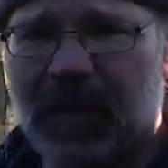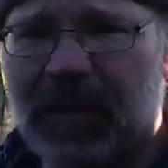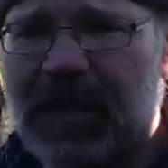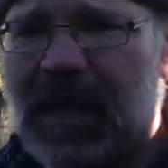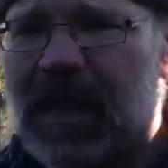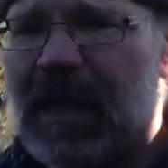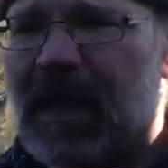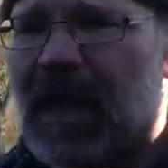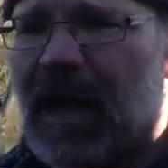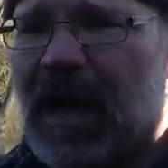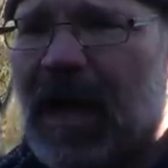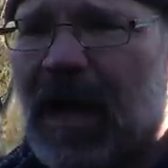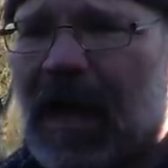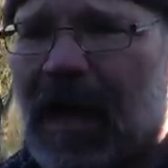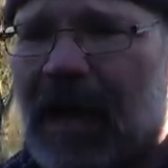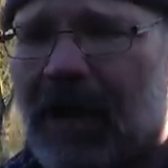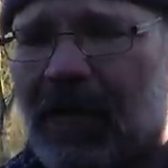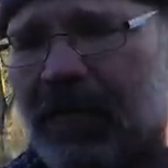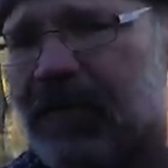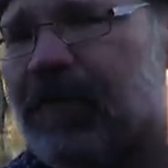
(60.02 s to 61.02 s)
was,
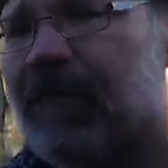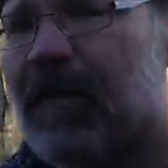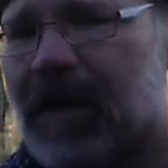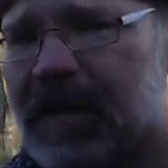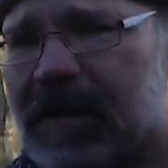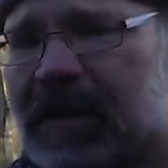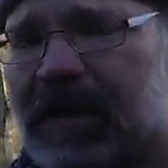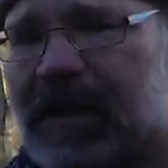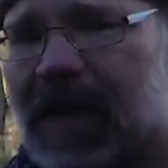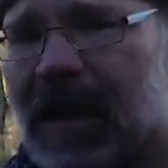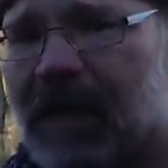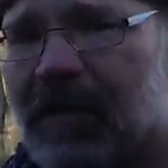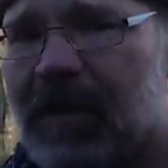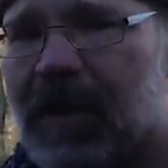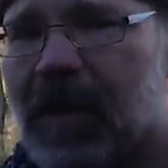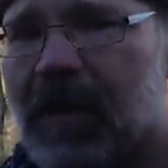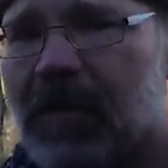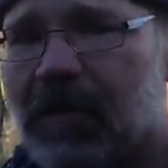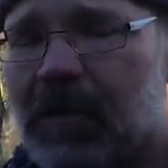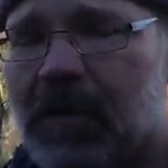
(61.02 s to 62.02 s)
how far does the arrow
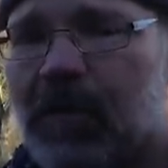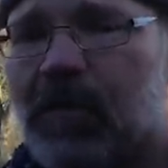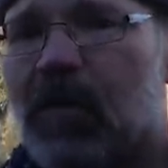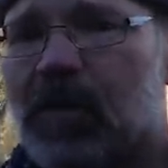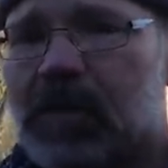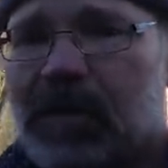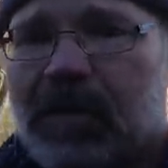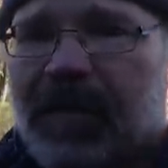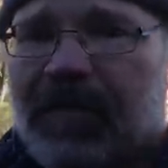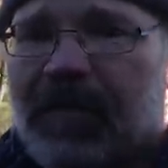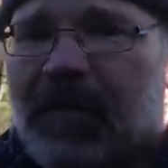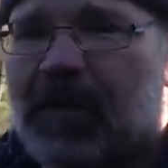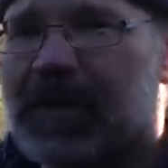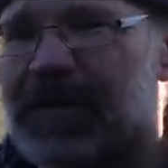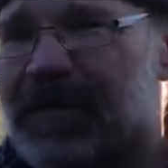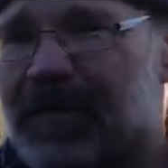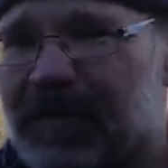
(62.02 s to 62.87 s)
go through the water before it's